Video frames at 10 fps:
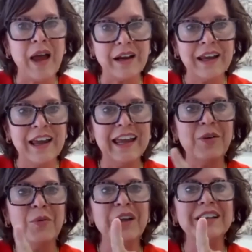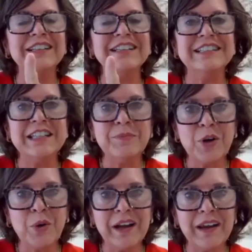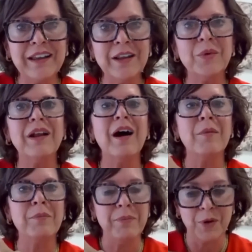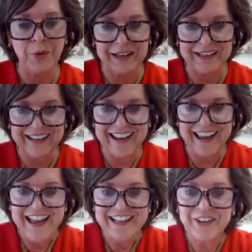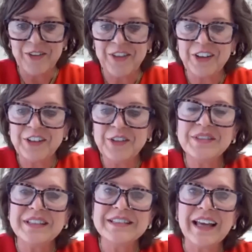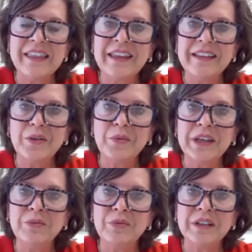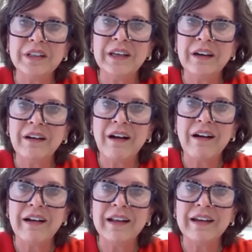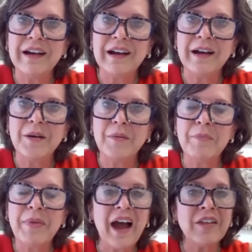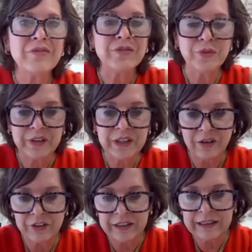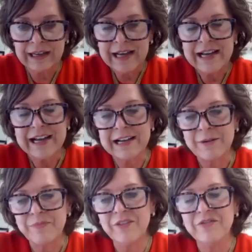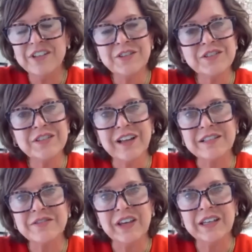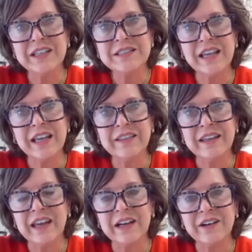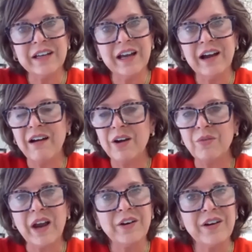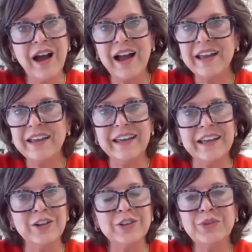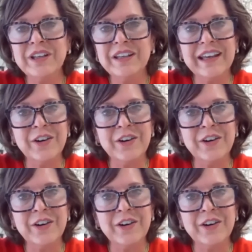back. It went deep quick and it went up quick again. So the good news is I think that we really are on a path for full recovery. Visitors to Las Vegas and the area are at record high, including